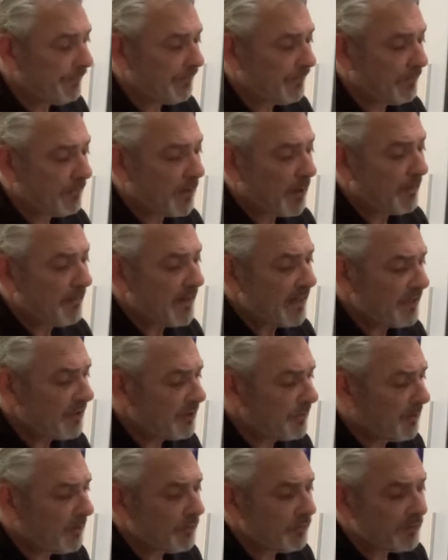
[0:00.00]
My main
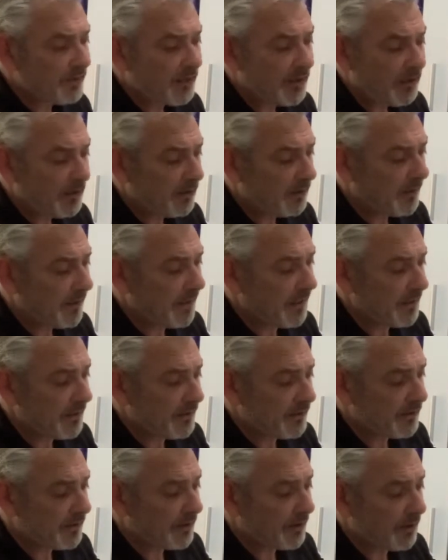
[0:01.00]
sponsor
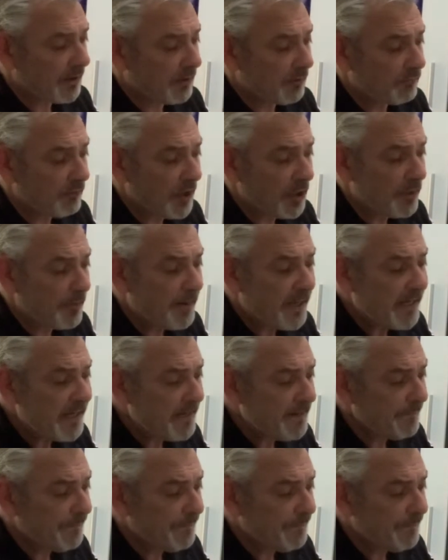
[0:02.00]
is Roby.